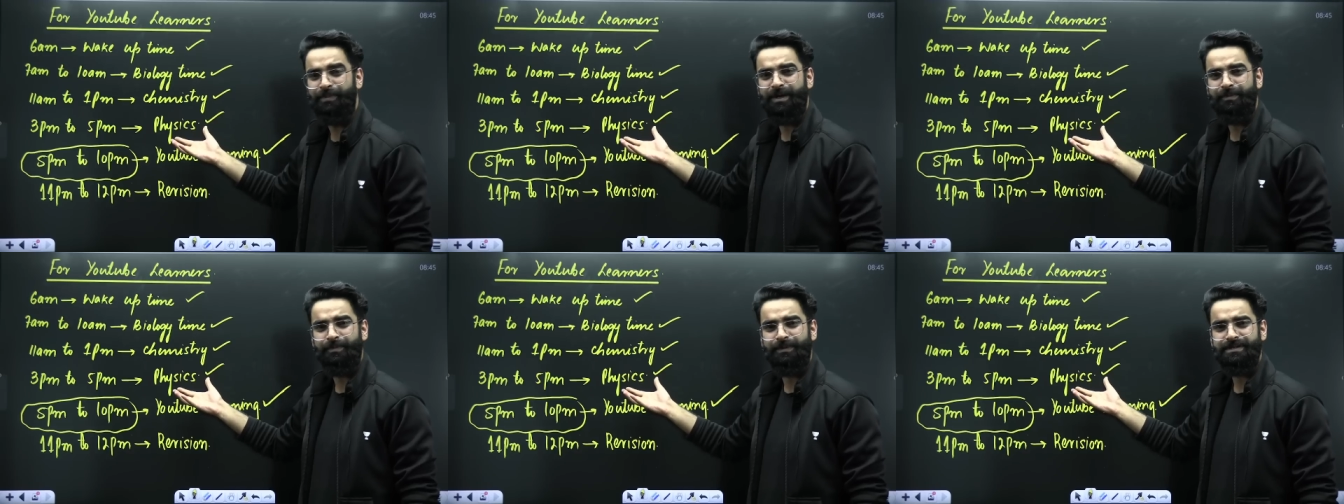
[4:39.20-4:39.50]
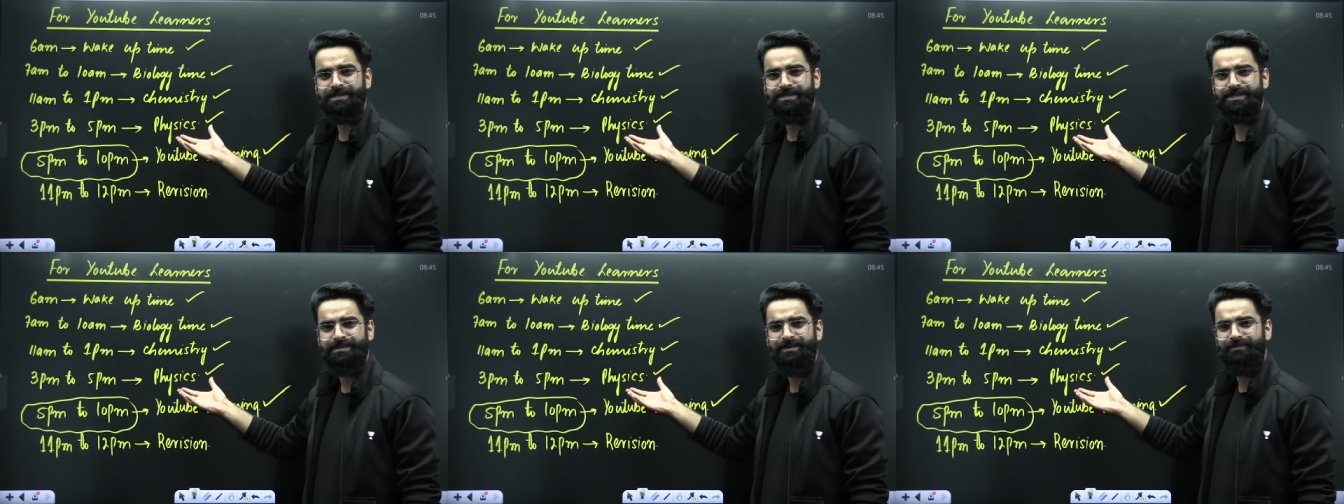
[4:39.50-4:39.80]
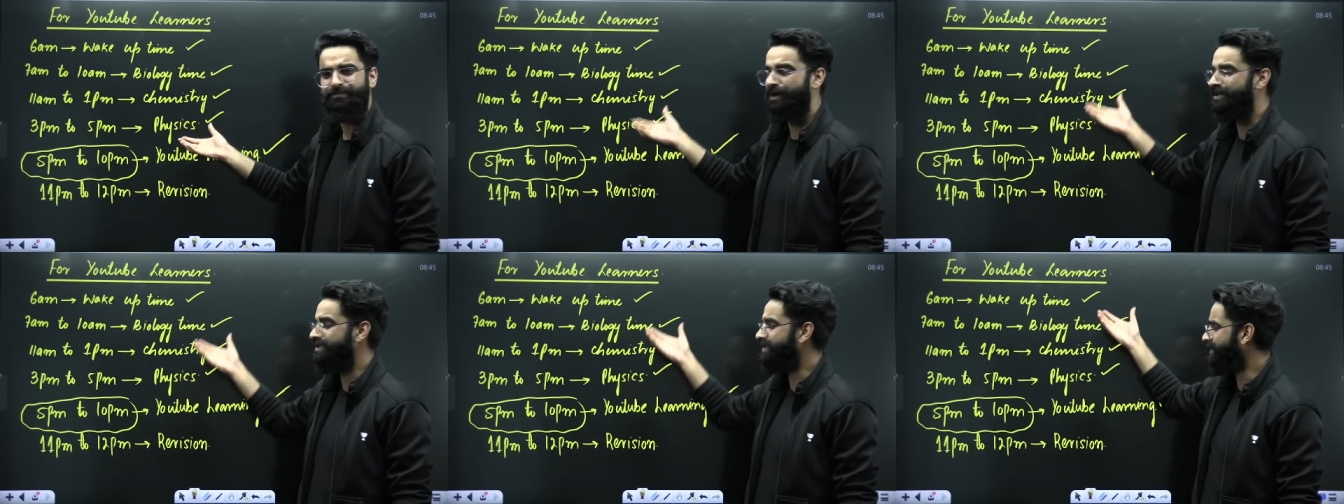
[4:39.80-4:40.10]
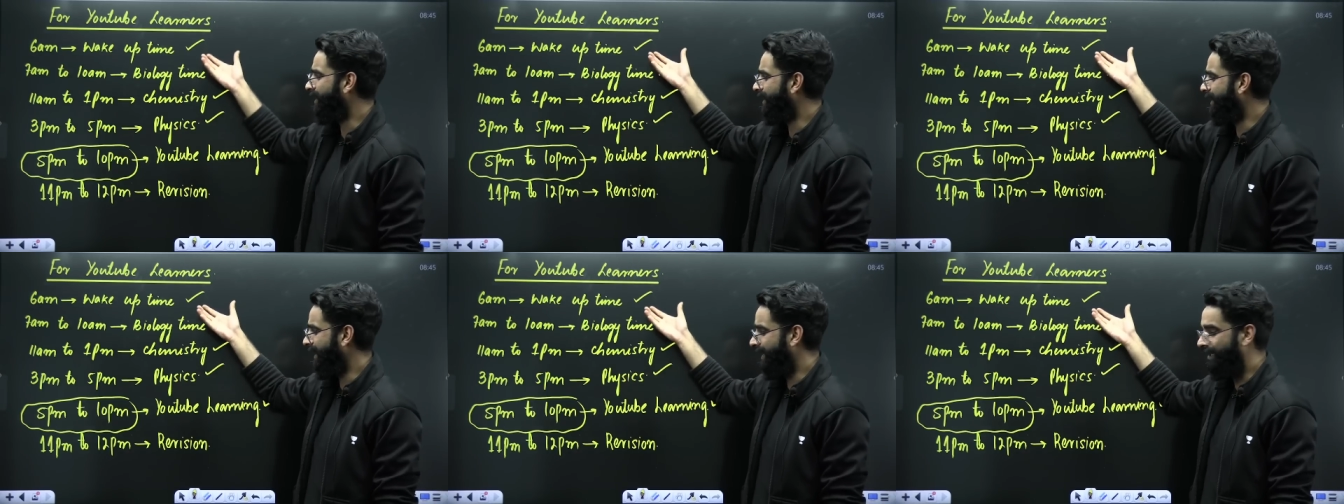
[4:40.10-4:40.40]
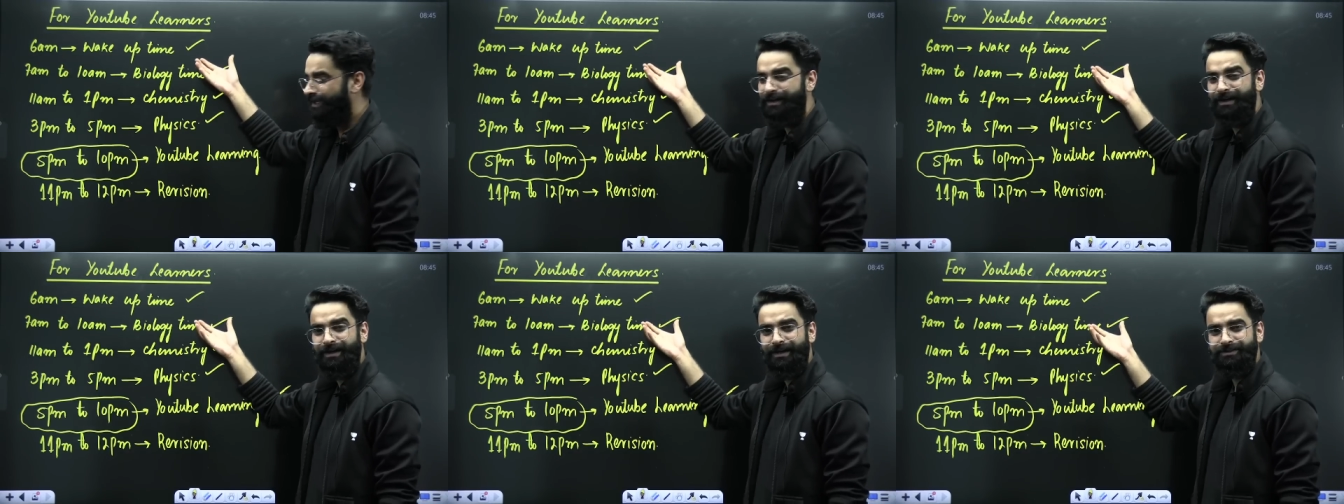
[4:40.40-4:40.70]
purpose for
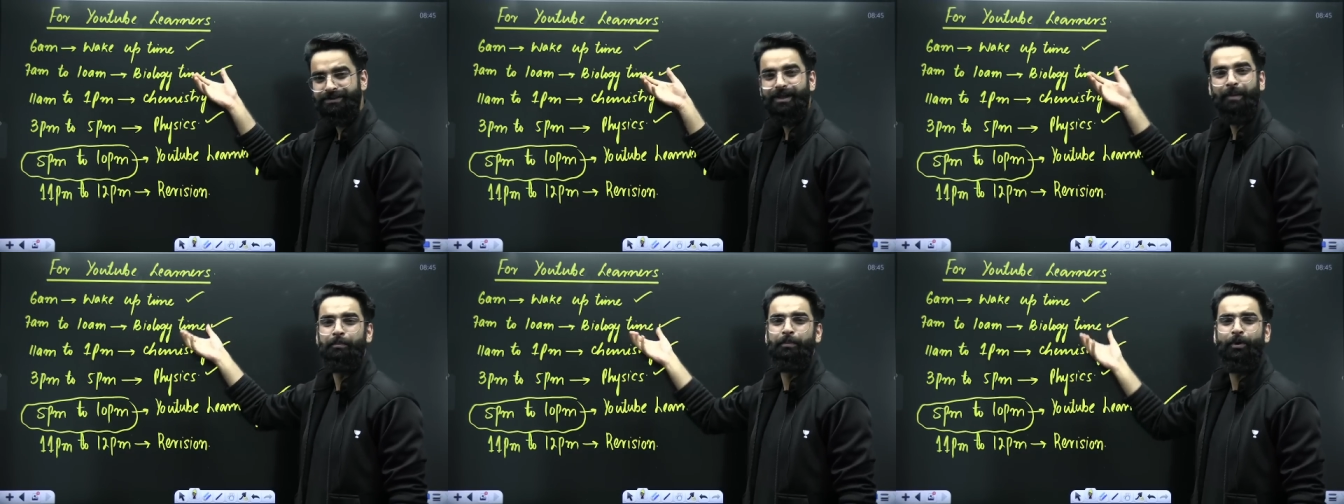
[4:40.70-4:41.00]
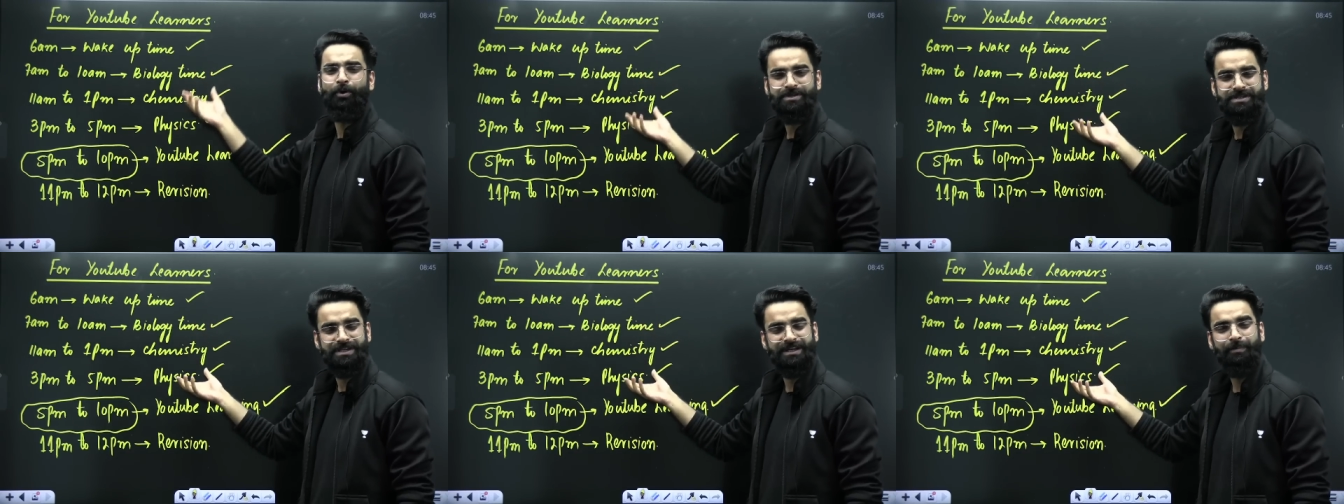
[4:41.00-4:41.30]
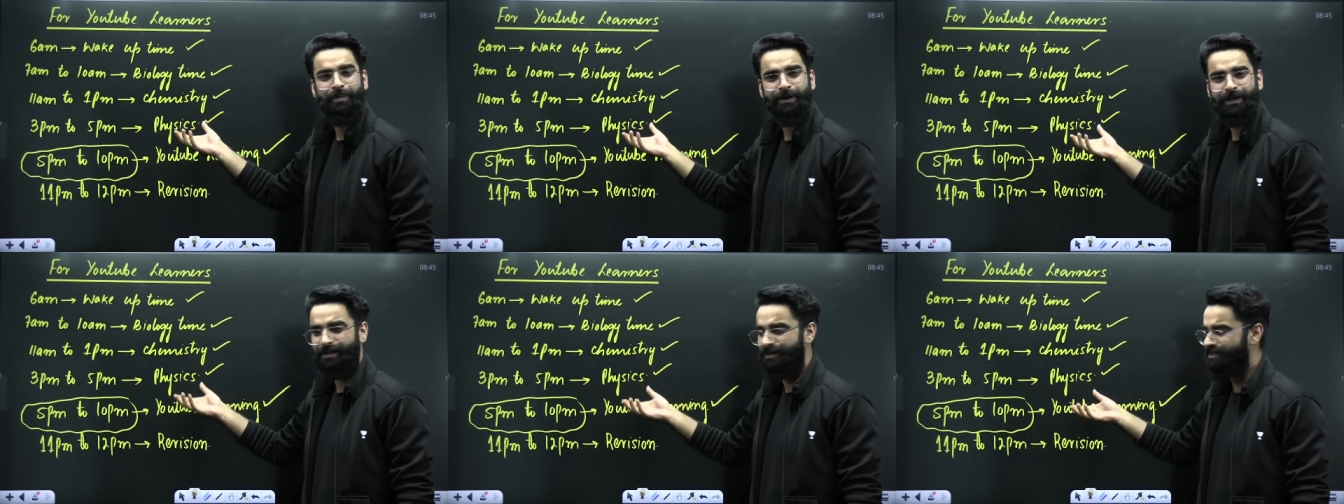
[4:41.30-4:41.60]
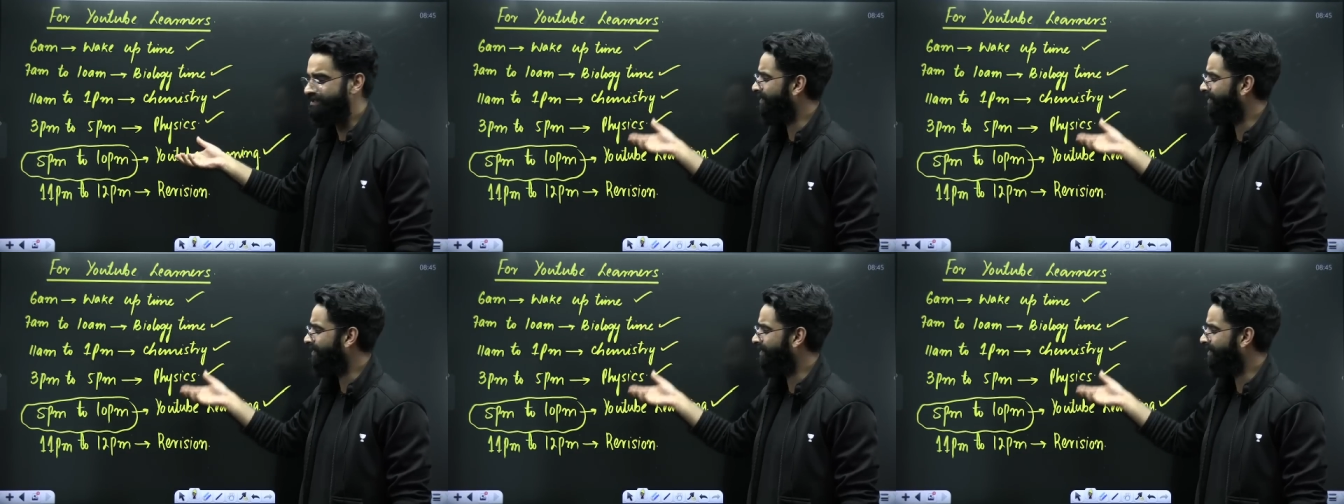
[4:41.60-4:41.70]
studying the books in a particular